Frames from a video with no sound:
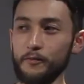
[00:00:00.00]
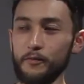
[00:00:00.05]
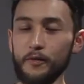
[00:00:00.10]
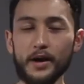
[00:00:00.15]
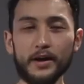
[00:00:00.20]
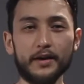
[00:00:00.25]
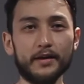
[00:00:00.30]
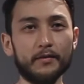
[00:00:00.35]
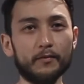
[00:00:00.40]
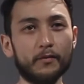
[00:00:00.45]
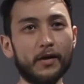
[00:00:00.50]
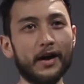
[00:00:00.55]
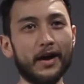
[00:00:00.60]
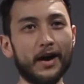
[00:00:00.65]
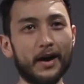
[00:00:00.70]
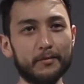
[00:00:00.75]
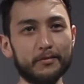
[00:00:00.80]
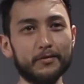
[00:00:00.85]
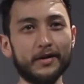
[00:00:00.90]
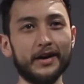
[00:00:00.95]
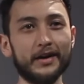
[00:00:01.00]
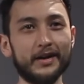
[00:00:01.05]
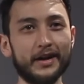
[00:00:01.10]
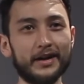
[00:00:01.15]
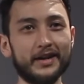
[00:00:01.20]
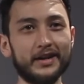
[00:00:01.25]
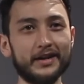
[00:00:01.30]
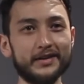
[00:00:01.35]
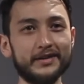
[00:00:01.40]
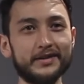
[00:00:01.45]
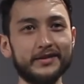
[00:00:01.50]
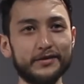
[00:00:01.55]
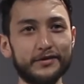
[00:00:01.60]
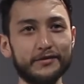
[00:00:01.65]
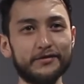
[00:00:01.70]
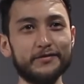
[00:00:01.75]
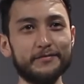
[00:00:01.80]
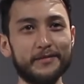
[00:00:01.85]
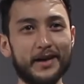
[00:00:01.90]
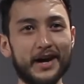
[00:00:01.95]
one upgrade I need to do
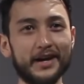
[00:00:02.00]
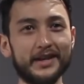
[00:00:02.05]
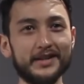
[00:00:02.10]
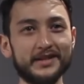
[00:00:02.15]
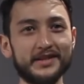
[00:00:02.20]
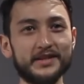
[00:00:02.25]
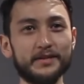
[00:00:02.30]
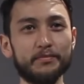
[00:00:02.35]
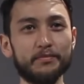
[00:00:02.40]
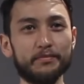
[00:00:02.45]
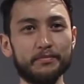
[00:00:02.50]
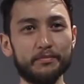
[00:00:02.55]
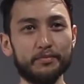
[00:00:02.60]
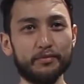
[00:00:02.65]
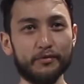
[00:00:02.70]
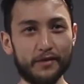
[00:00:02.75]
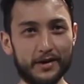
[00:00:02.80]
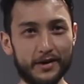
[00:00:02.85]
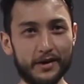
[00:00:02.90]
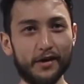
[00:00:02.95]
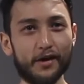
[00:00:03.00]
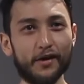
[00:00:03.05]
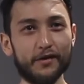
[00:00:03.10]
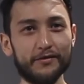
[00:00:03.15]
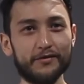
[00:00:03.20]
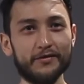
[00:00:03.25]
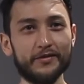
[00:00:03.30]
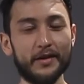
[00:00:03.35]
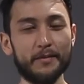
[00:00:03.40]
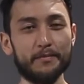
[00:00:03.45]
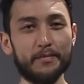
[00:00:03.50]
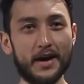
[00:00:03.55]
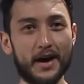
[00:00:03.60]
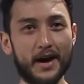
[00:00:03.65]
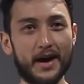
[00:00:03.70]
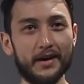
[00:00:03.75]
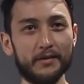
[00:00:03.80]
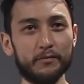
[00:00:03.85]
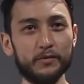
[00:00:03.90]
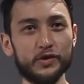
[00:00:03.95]
for mine is to print off a
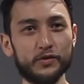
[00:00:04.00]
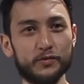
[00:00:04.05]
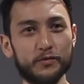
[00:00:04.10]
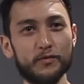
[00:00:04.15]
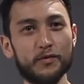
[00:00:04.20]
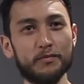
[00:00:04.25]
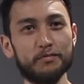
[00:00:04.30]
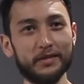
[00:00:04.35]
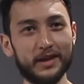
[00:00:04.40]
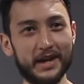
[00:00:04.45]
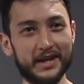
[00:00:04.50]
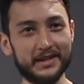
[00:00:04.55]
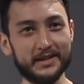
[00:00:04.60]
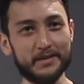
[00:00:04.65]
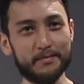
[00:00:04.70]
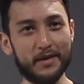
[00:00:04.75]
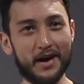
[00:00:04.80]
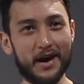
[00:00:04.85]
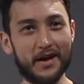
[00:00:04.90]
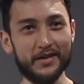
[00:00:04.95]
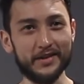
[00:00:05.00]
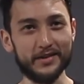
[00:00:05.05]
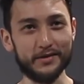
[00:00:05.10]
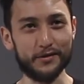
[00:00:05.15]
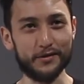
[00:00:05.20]
part which will replace a part that's